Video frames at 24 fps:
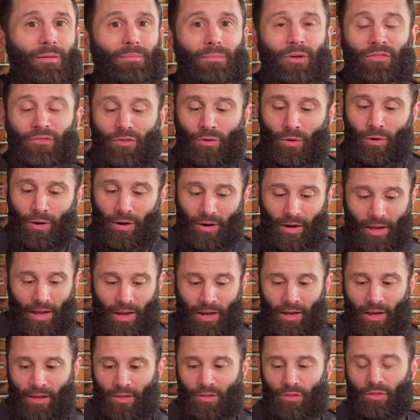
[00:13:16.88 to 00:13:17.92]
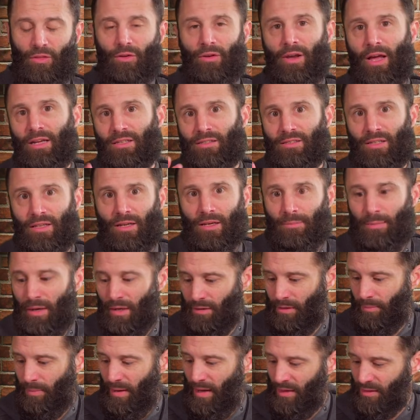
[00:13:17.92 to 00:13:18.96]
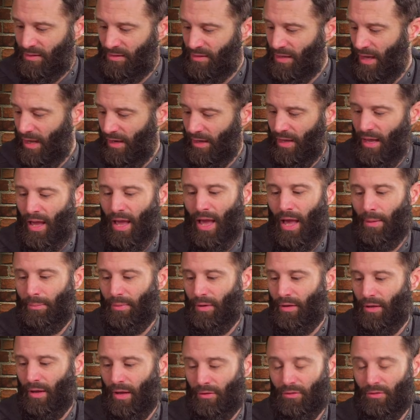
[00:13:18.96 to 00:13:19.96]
before. And the nice thing about the Panasonic app,